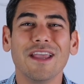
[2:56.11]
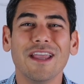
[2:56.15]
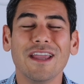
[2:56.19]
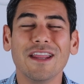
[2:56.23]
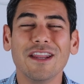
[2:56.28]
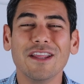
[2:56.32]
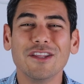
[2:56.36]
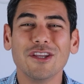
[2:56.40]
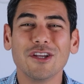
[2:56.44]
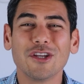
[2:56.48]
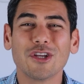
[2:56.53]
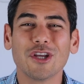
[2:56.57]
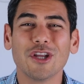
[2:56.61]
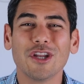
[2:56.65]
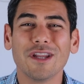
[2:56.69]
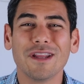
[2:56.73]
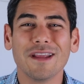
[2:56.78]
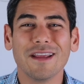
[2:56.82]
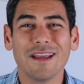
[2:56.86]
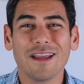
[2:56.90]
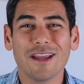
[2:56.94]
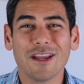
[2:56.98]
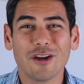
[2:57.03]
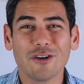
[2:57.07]
In addition,
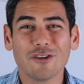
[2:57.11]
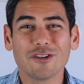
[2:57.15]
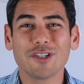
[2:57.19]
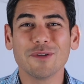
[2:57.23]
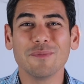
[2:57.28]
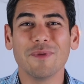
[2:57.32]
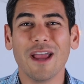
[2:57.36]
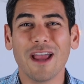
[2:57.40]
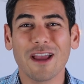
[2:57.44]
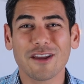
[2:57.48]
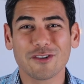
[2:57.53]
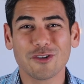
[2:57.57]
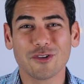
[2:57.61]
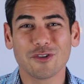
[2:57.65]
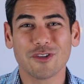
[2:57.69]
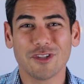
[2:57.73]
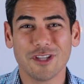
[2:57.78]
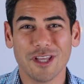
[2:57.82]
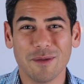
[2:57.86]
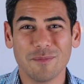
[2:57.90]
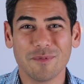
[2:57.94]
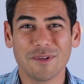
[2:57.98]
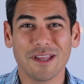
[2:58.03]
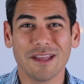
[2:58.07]
here's some extra
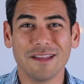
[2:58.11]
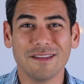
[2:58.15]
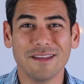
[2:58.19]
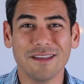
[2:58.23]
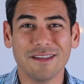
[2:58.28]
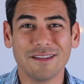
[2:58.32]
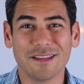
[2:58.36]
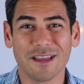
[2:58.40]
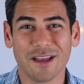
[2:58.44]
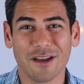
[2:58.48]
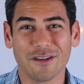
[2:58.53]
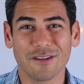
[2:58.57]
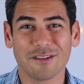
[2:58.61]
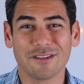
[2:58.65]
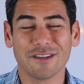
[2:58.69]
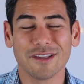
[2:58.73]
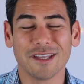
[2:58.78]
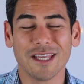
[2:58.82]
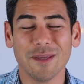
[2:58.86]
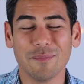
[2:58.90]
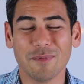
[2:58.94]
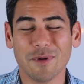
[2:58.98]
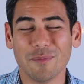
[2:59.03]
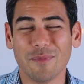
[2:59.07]
tips and details to
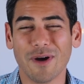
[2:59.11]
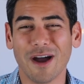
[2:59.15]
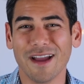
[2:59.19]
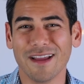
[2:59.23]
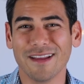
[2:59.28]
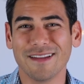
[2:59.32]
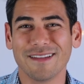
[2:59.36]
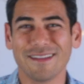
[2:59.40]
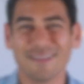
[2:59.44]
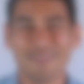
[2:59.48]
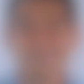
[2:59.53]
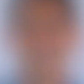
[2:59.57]
keep in mind.